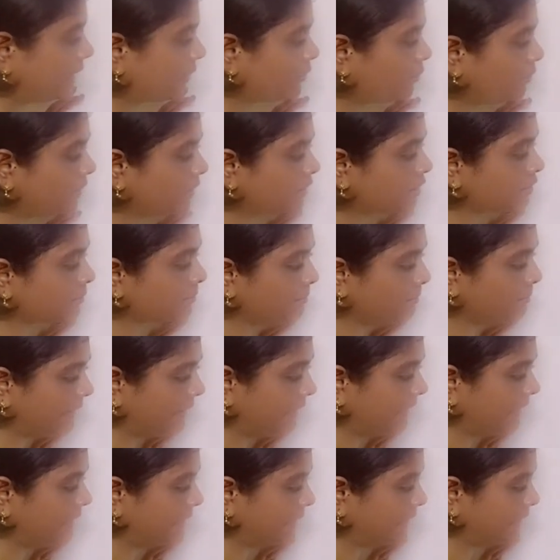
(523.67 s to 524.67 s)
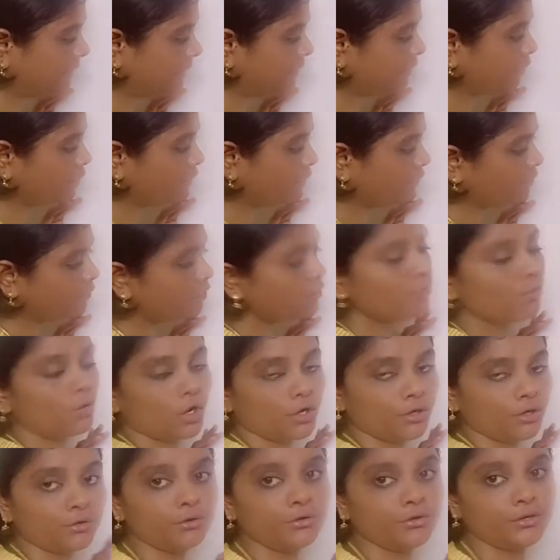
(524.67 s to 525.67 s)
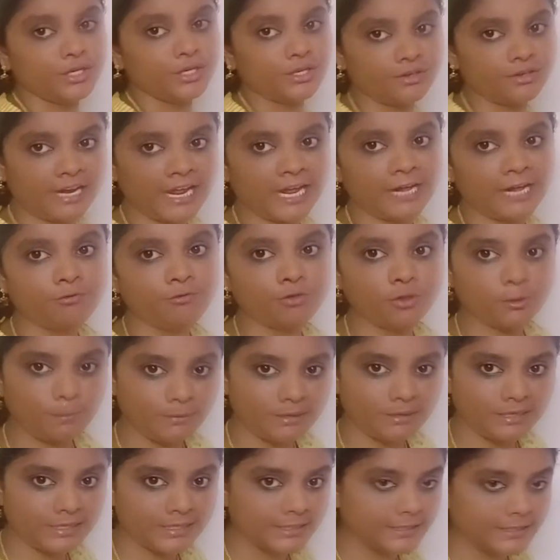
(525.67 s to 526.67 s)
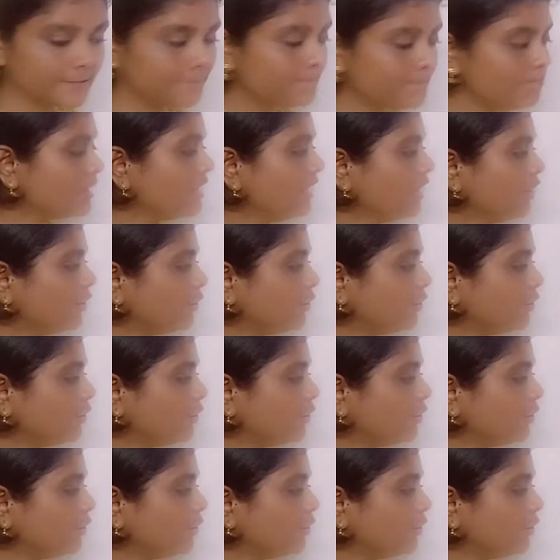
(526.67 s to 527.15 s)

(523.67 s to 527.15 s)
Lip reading: with median, if you want to derive the median,